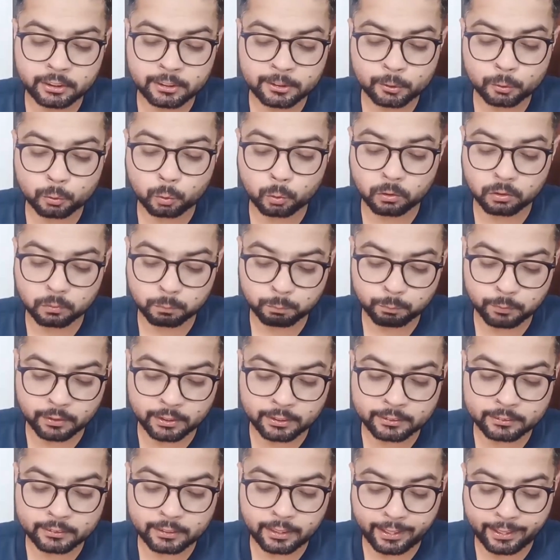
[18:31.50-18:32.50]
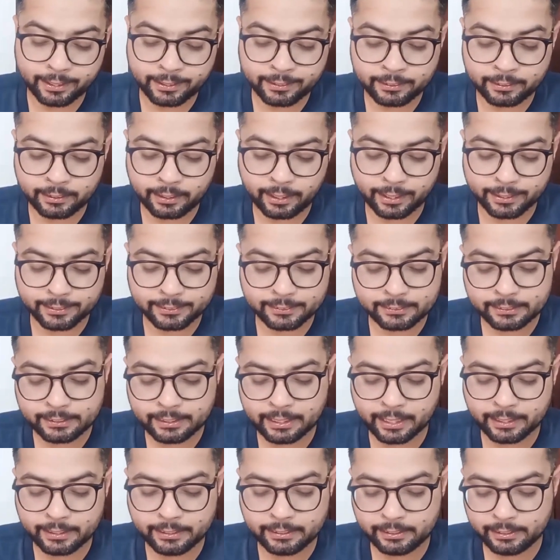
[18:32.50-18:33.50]
is Scopus and
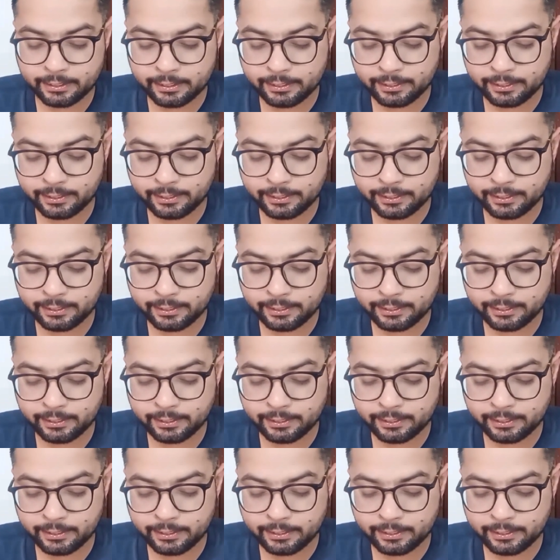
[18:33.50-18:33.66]
SCIE